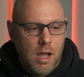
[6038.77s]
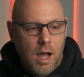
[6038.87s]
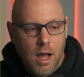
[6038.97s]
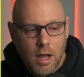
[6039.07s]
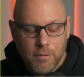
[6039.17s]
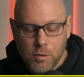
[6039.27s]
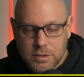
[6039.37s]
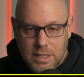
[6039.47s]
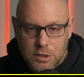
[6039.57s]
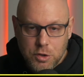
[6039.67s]

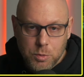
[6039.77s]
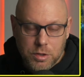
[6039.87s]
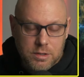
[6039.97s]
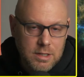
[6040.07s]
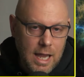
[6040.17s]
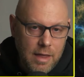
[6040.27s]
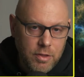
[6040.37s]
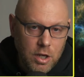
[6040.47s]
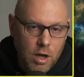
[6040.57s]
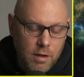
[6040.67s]
/New Worlds at
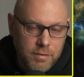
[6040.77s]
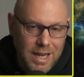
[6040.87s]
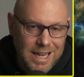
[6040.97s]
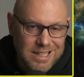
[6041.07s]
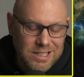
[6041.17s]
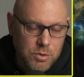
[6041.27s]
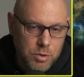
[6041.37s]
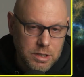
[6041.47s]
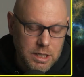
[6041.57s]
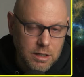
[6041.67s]
the Coffee and
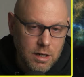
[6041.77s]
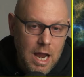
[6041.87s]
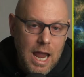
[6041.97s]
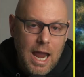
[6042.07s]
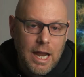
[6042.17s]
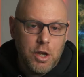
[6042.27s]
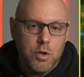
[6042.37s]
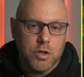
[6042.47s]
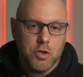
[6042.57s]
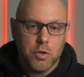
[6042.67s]
Discord tier. And you
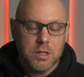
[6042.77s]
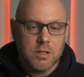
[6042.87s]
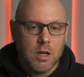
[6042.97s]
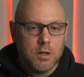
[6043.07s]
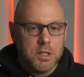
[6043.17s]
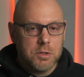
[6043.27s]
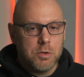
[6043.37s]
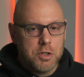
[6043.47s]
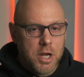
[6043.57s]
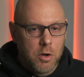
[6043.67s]
can join us on our
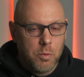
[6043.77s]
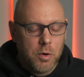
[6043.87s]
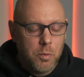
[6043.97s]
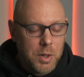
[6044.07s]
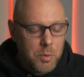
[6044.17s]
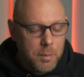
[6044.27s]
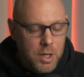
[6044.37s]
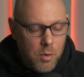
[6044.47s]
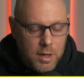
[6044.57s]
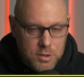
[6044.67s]
Discord channel where we will be
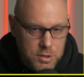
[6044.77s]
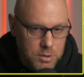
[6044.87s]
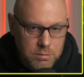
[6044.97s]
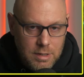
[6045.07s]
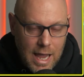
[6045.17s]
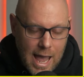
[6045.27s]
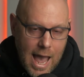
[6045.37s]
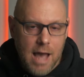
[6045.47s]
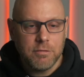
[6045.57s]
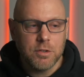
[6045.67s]
going to
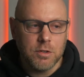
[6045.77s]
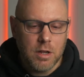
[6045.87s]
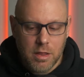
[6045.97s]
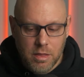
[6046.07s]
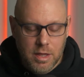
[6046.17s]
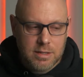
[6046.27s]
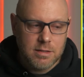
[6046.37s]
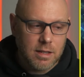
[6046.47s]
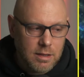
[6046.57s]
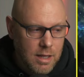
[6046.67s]
after
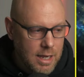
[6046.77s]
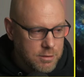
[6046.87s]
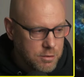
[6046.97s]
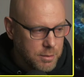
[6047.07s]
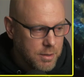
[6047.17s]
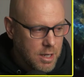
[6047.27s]
this live stream.